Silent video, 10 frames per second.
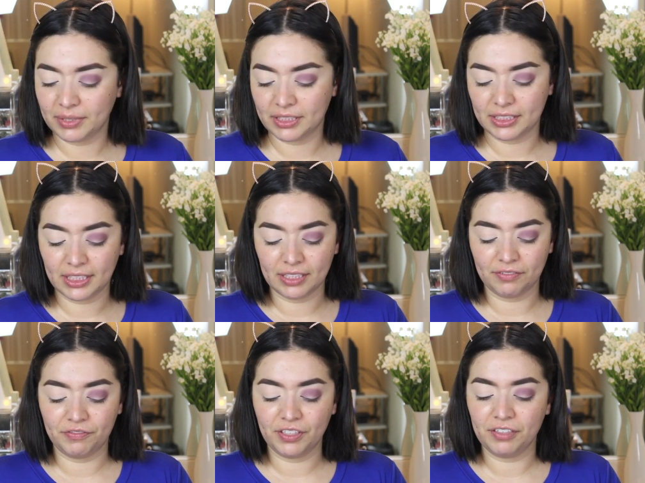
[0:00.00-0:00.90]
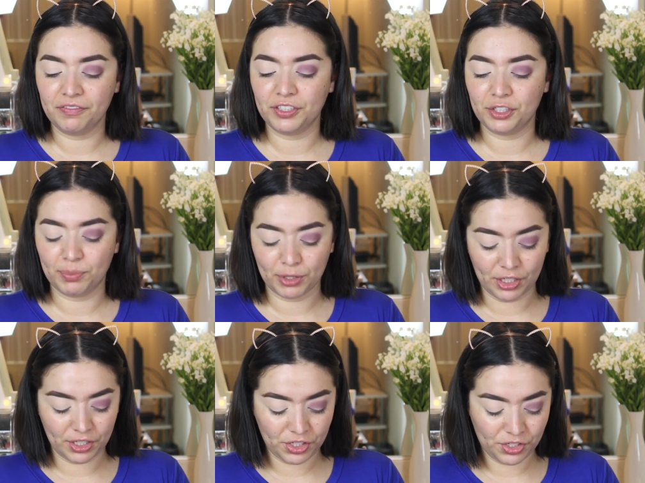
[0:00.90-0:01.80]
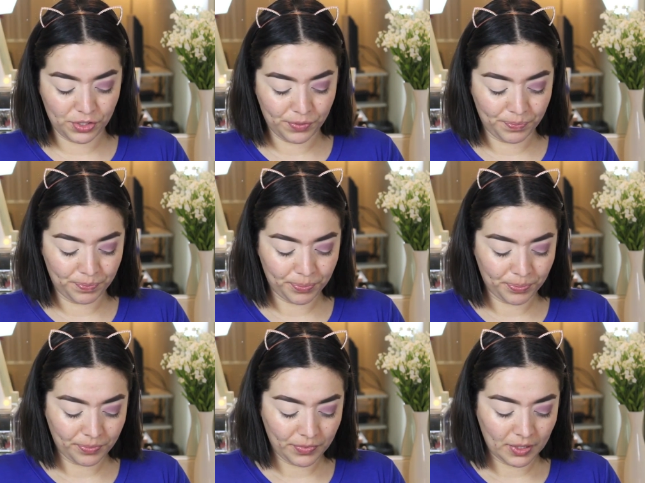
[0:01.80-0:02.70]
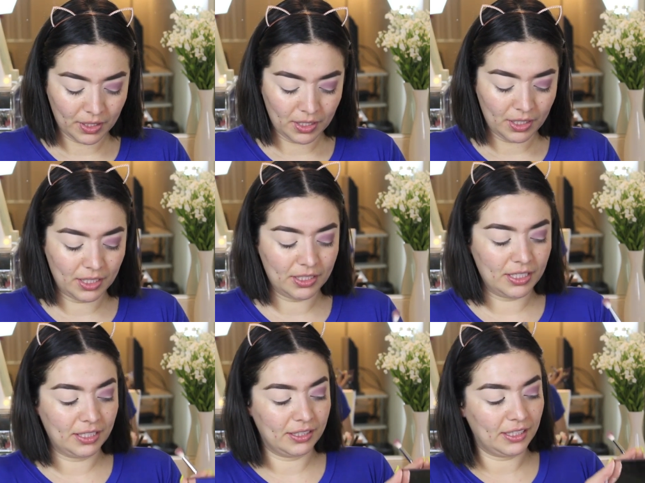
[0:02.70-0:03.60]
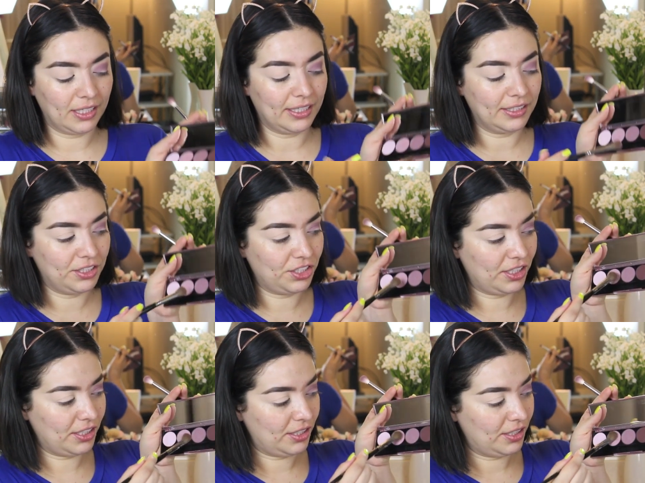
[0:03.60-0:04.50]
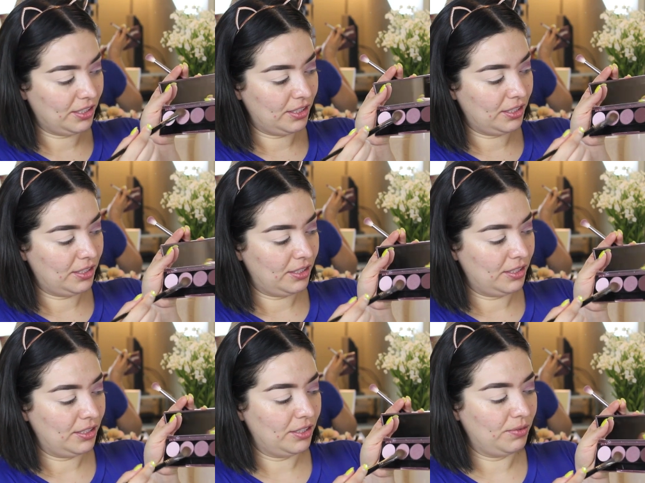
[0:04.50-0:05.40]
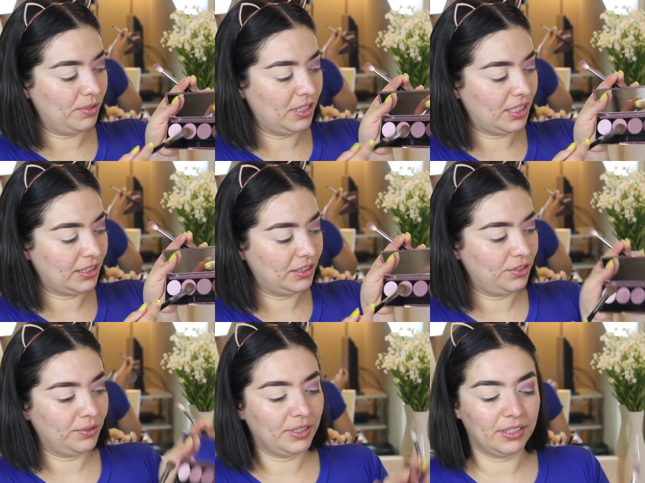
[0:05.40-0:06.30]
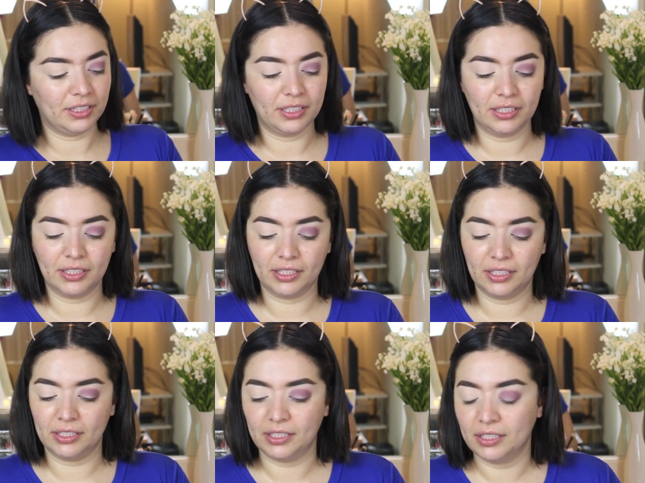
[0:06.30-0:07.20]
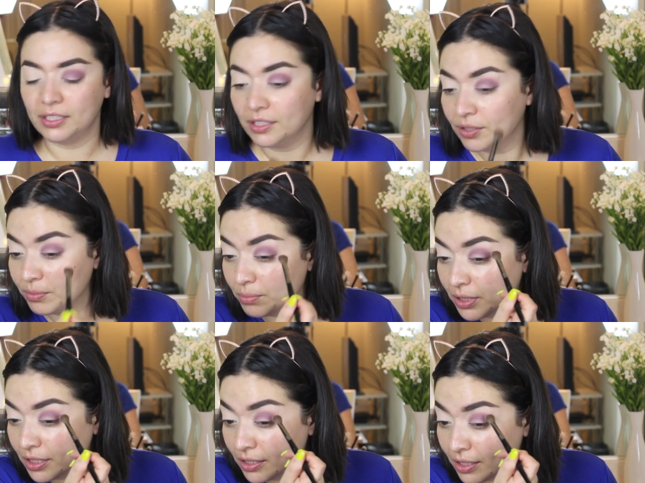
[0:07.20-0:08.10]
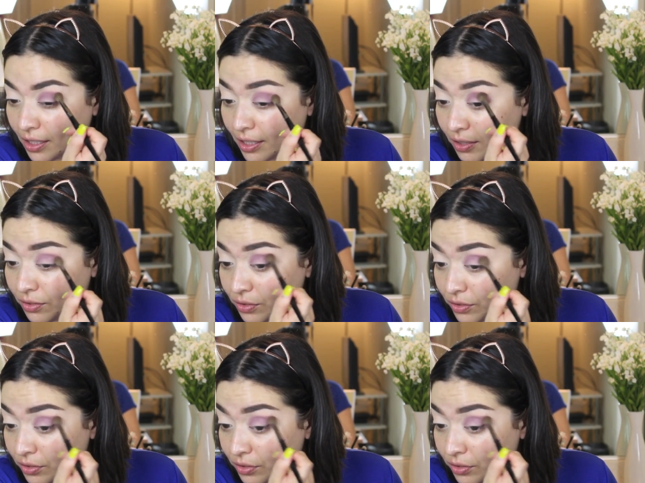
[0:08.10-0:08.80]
gonna take a fluffier brush and take the lightest shade, the one next to it, and then blend that out.